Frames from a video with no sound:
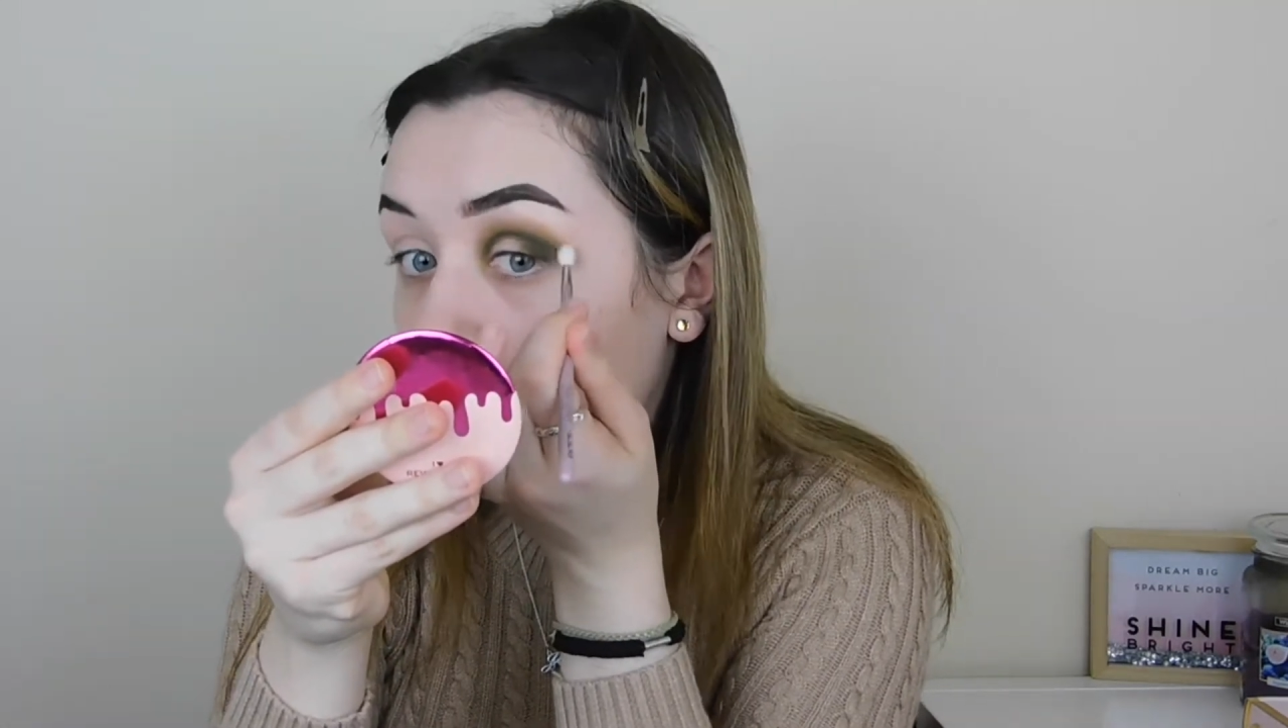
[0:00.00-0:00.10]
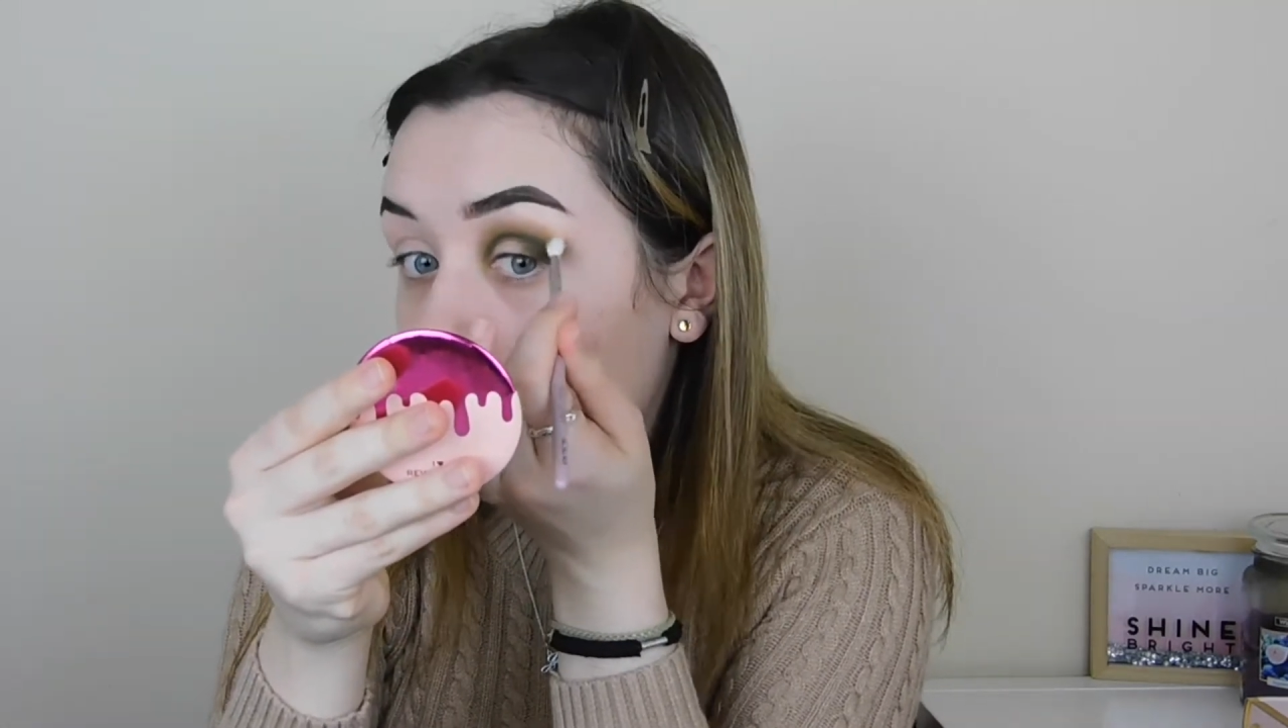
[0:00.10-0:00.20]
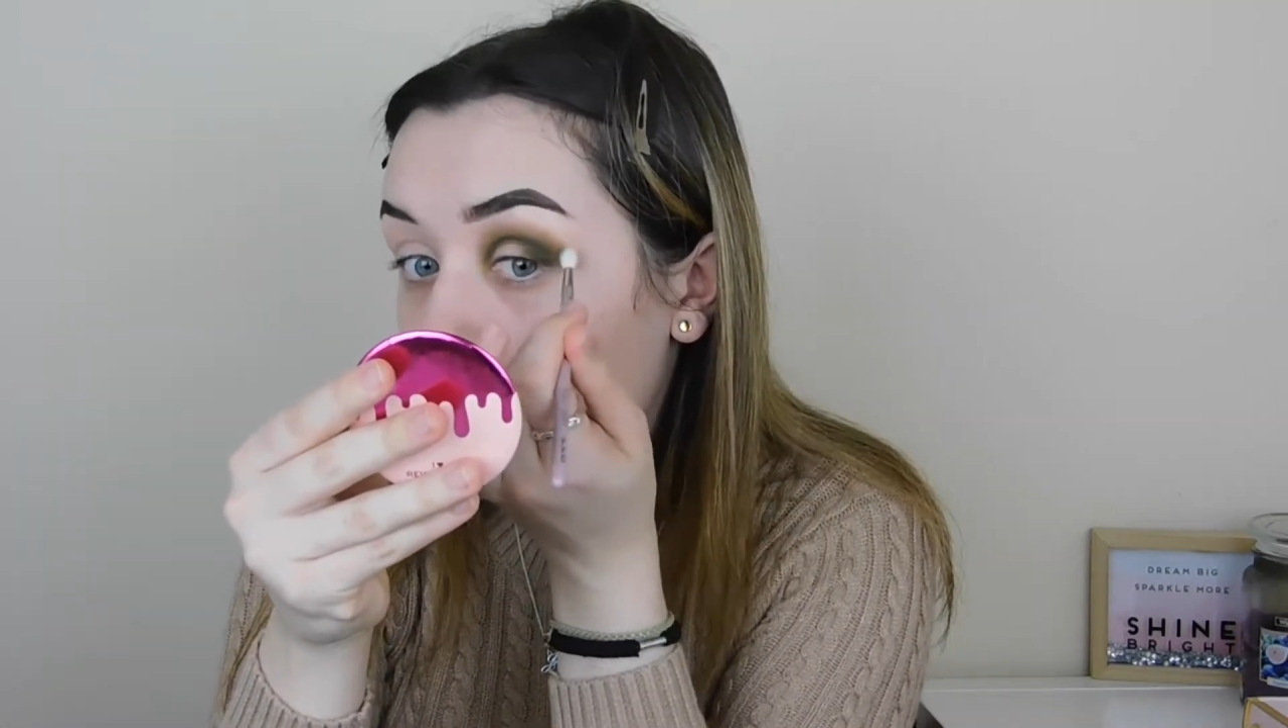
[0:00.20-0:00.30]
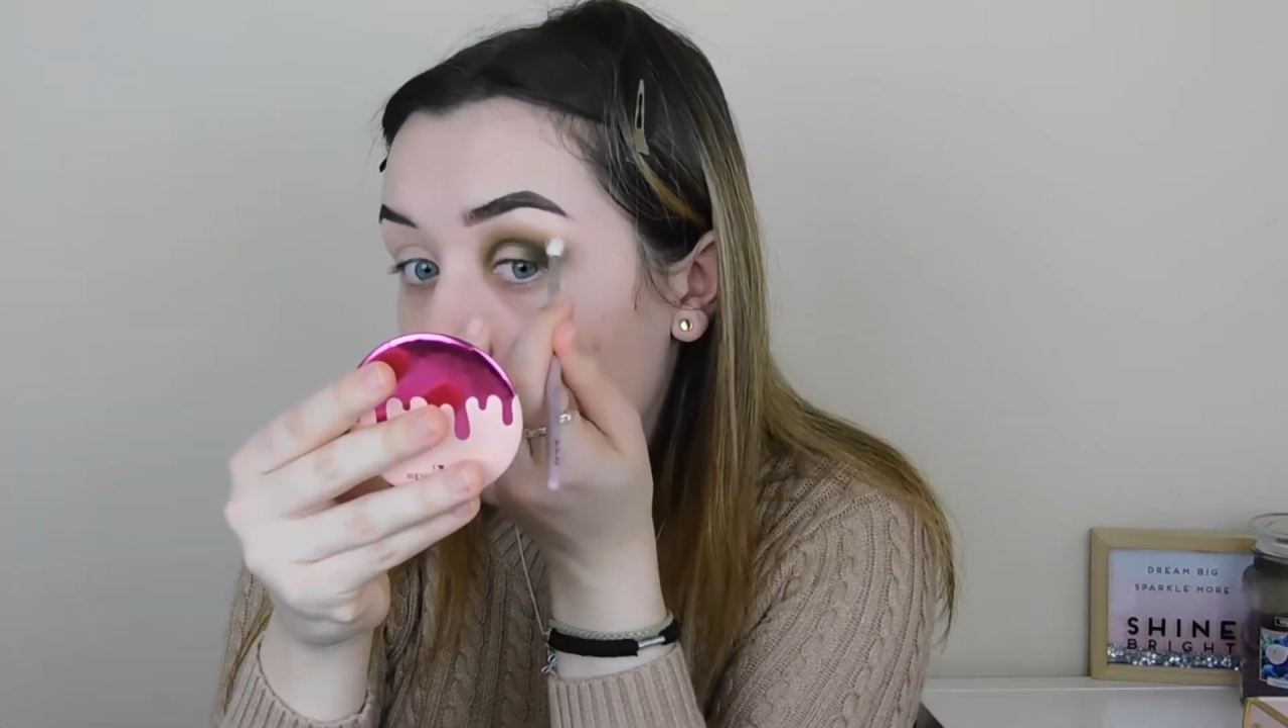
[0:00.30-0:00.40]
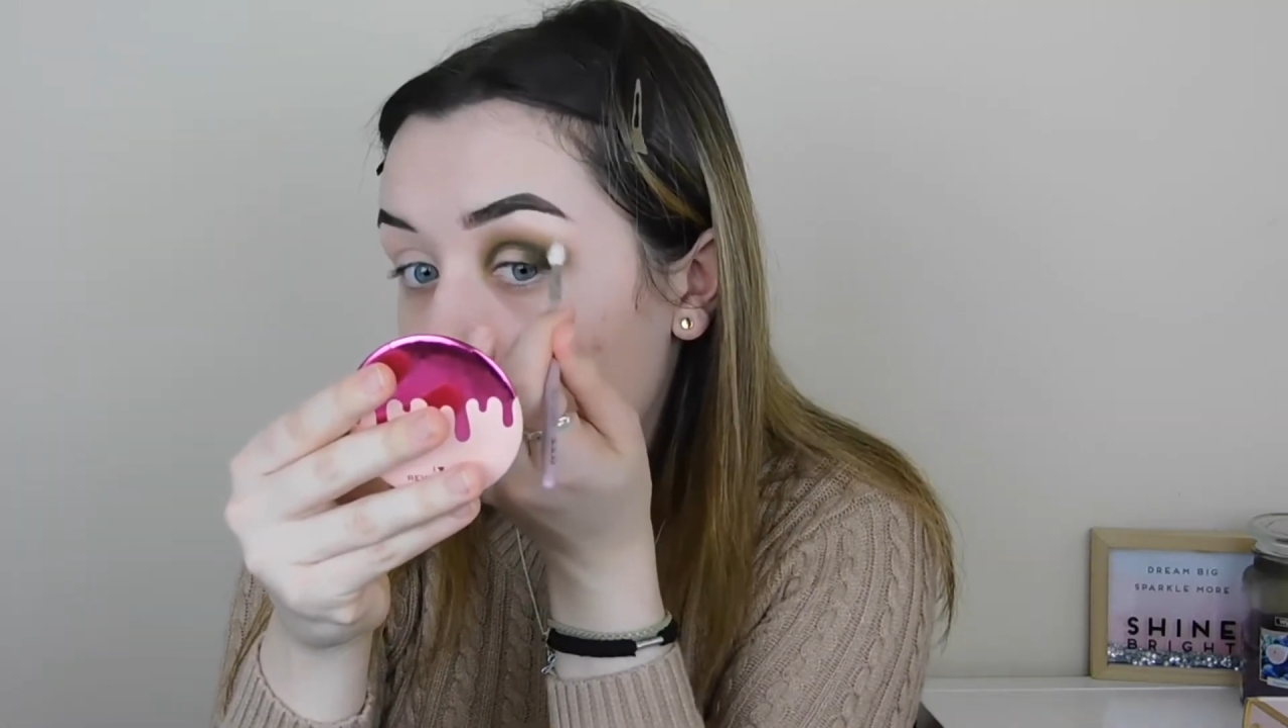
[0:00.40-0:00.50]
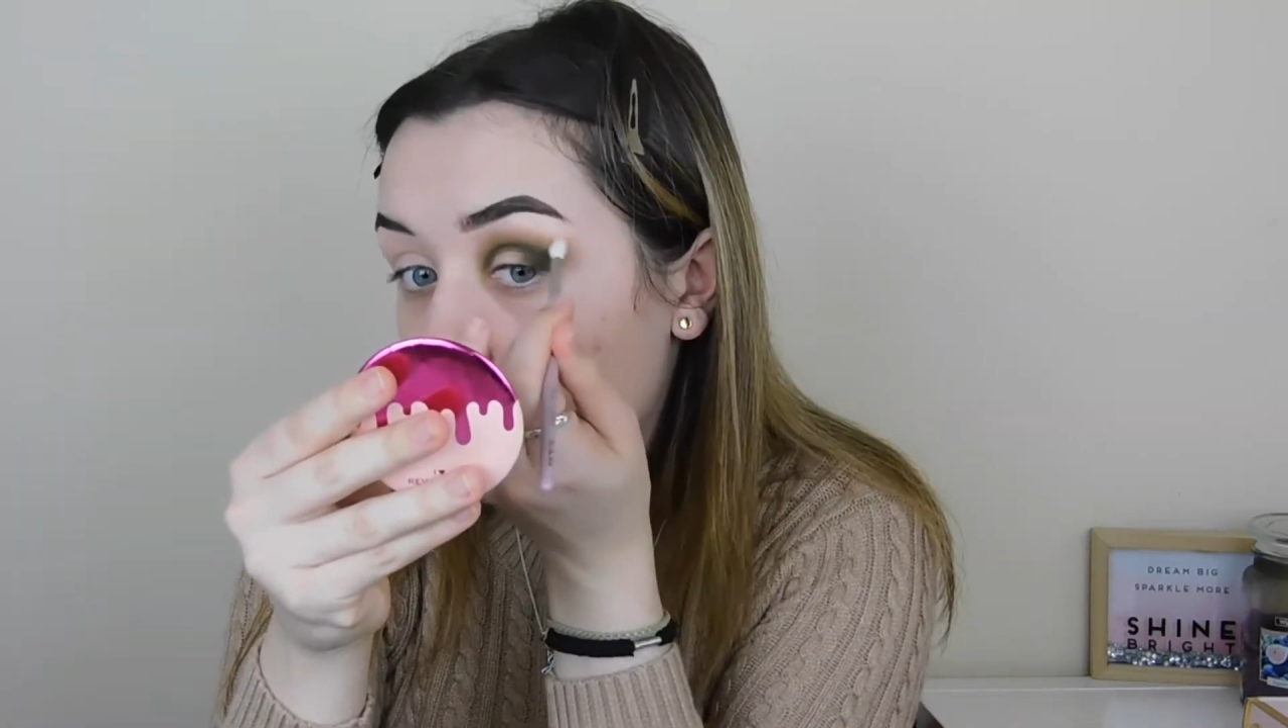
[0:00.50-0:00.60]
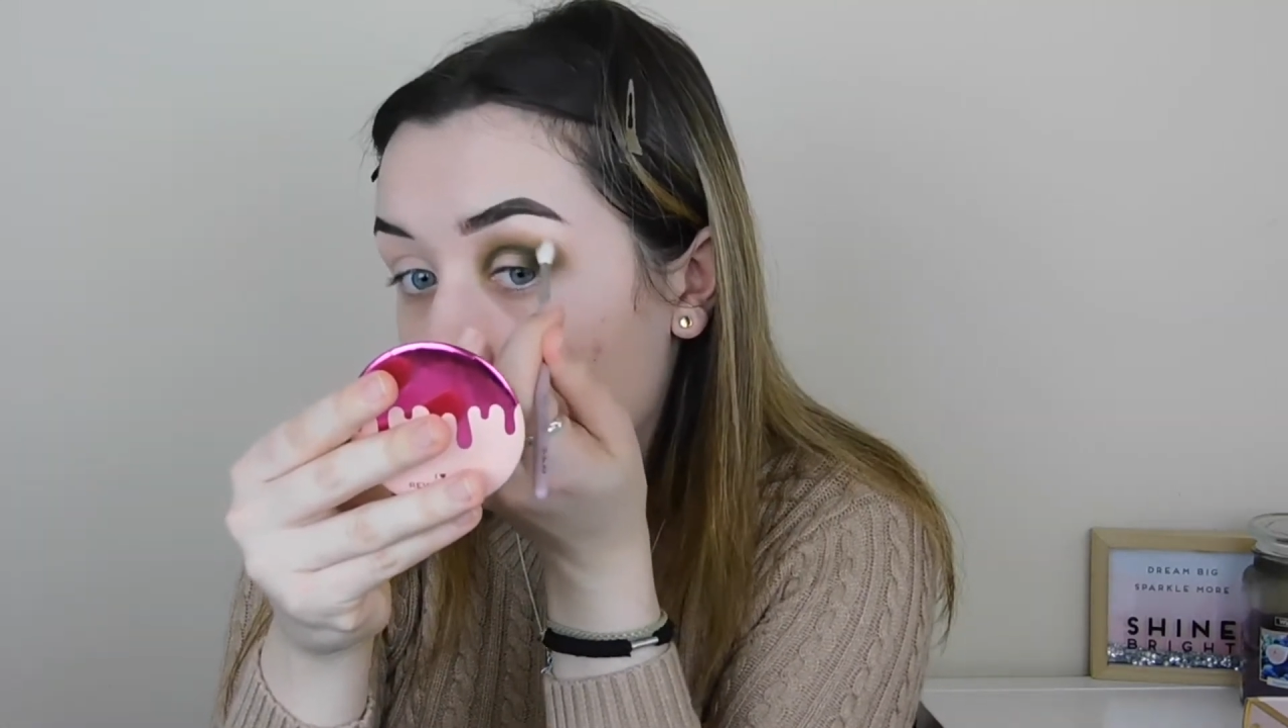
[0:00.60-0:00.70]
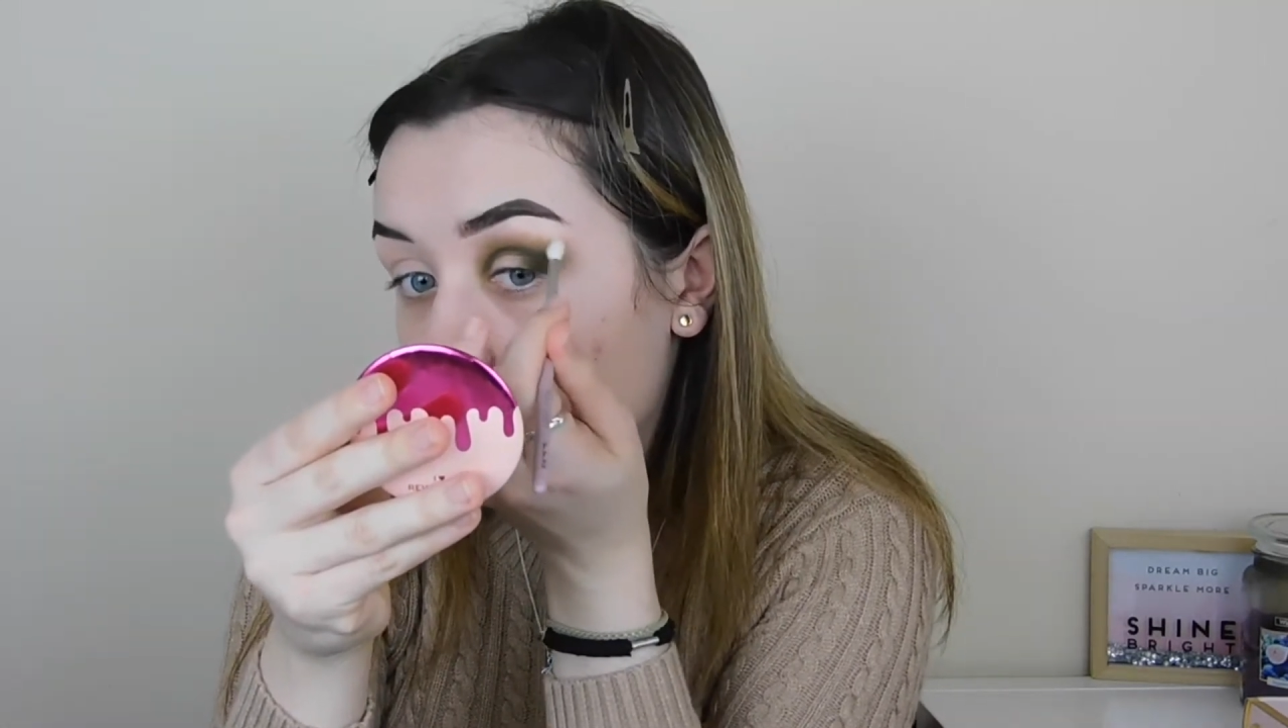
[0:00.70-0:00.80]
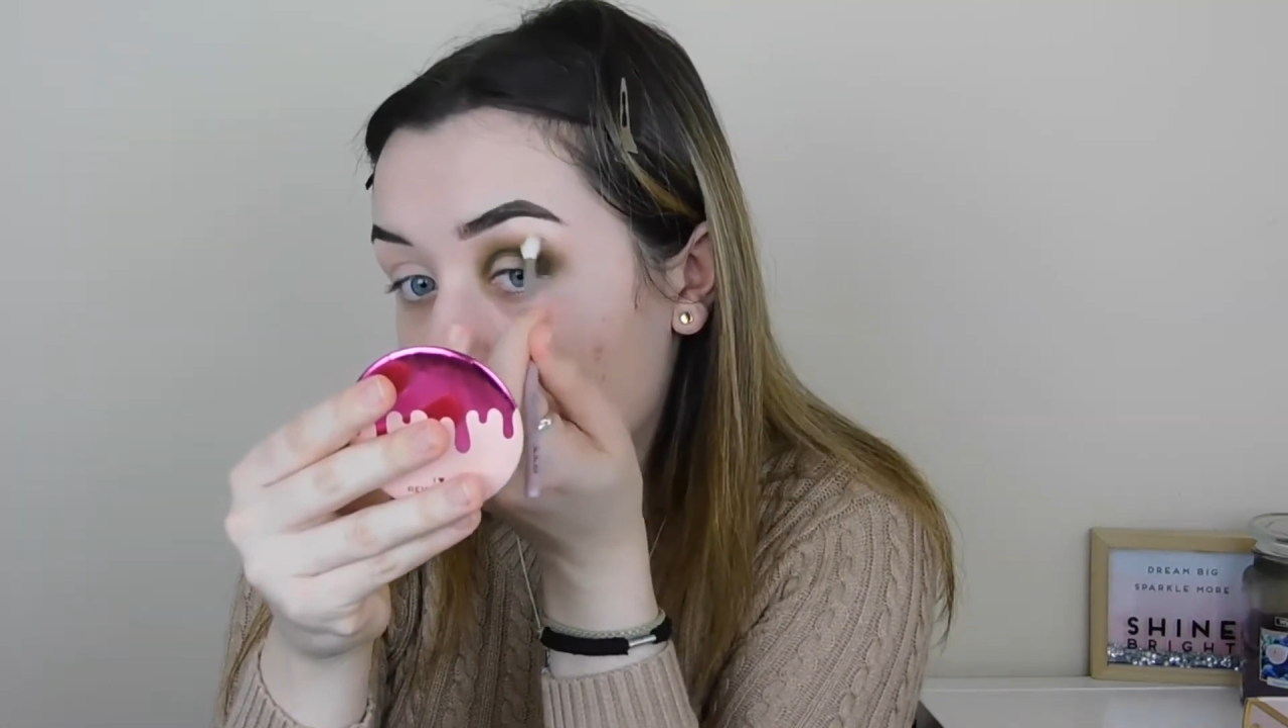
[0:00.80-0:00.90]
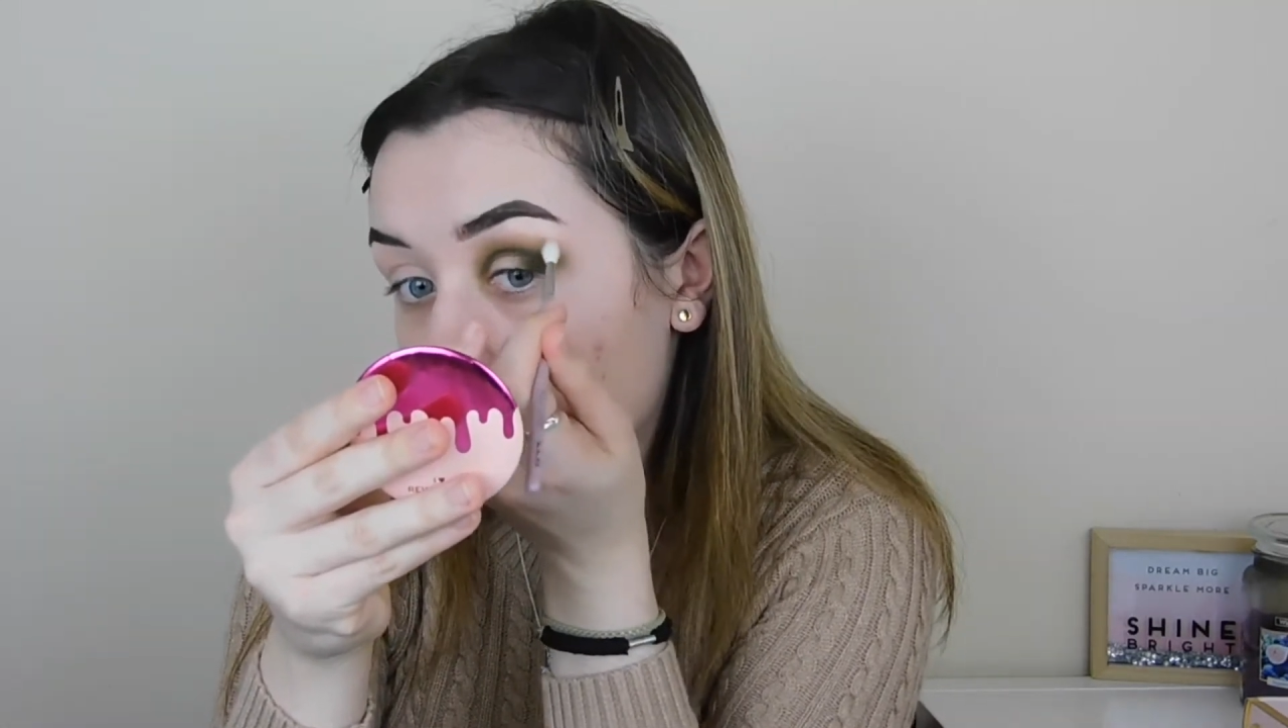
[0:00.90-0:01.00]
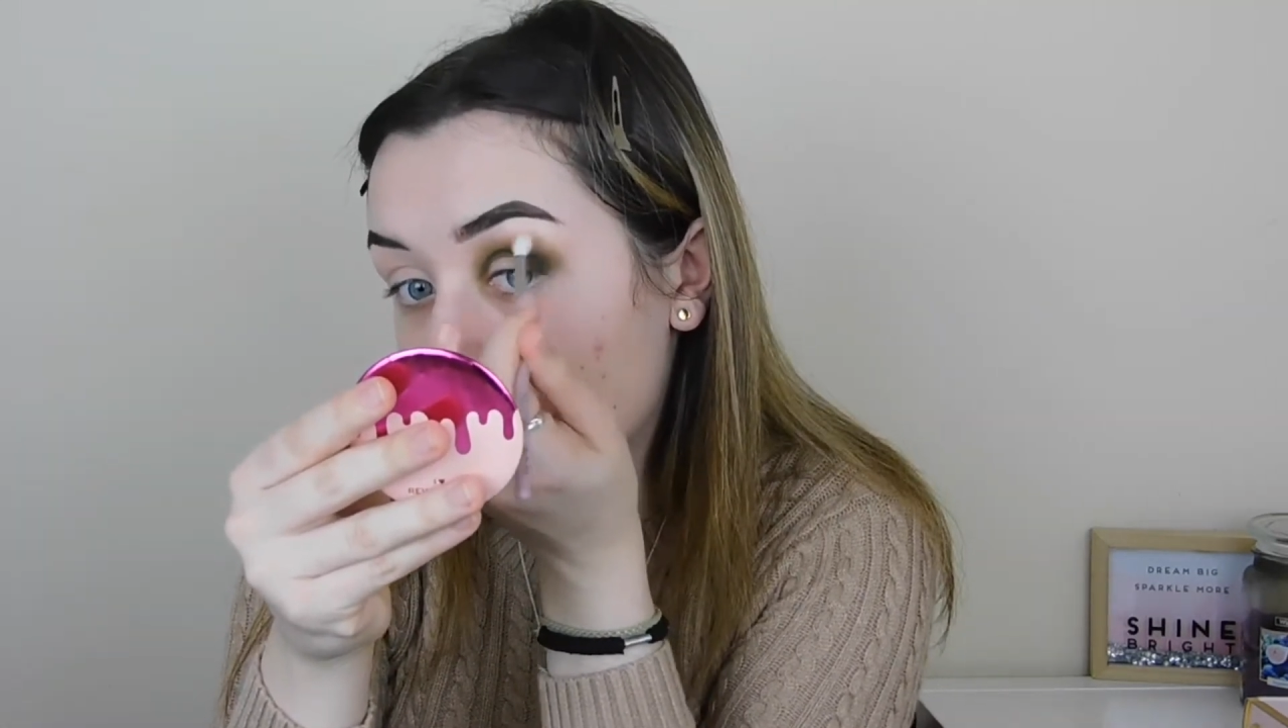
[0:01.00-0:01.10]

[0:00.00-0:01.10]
kind of like